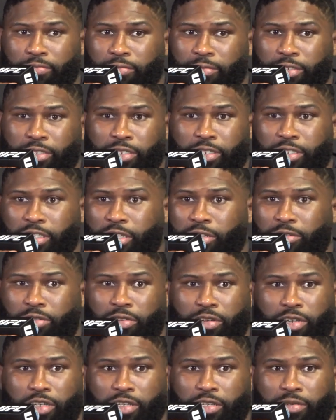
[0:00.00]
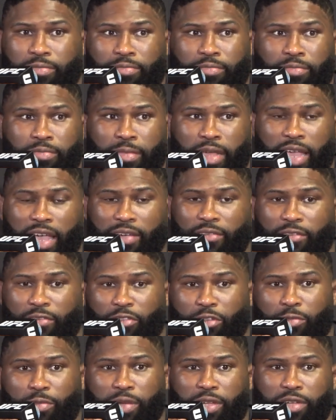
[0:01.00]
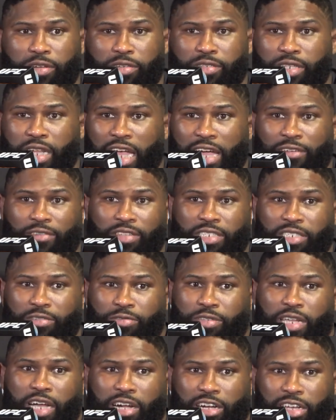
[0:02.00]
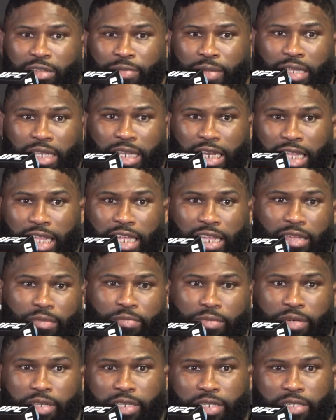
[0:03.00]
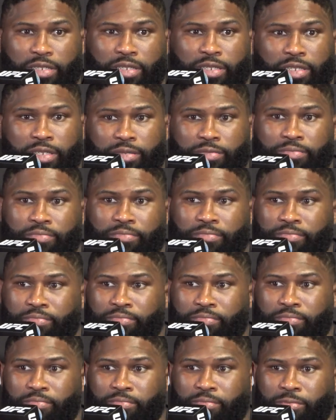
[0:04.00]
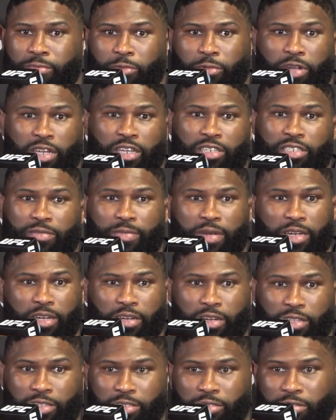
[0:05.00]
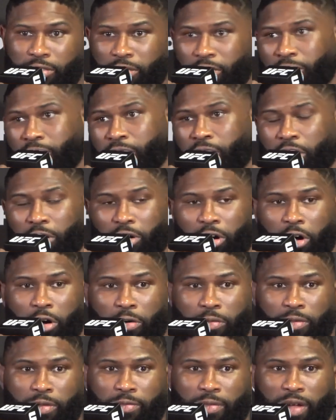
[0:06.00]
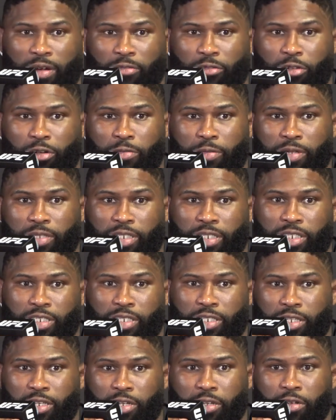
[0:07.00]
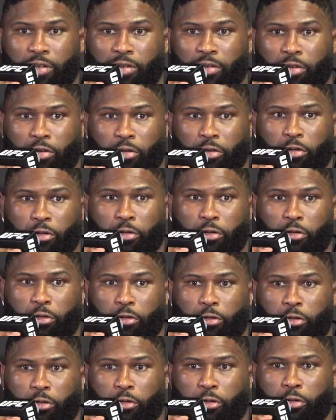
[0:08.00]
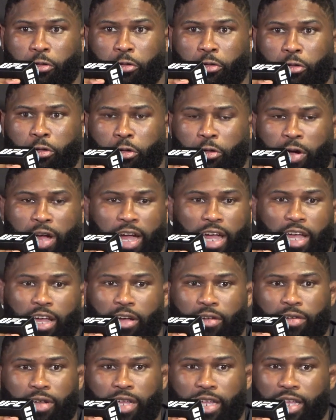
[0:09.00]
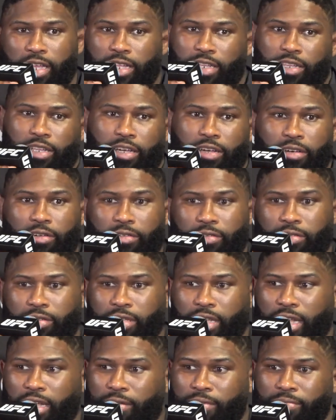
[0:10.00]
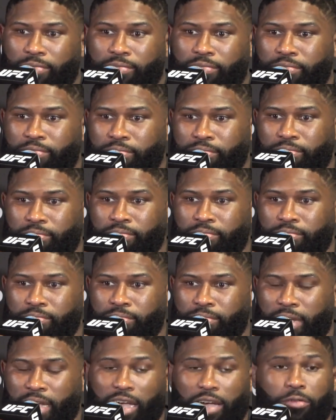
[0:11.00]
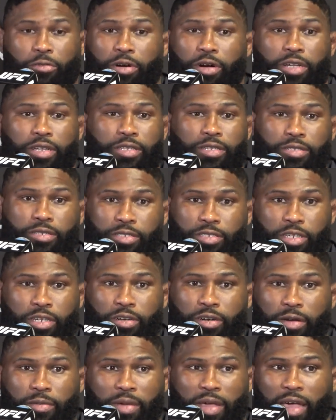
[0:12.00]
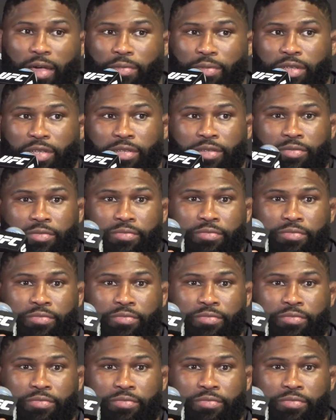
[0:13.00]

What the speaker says: We're still going to have a few beers. Obviously, we're not going to be lit, but what else am I going to do? Go home in my room and just cry all night? No, I won, so I'm happy.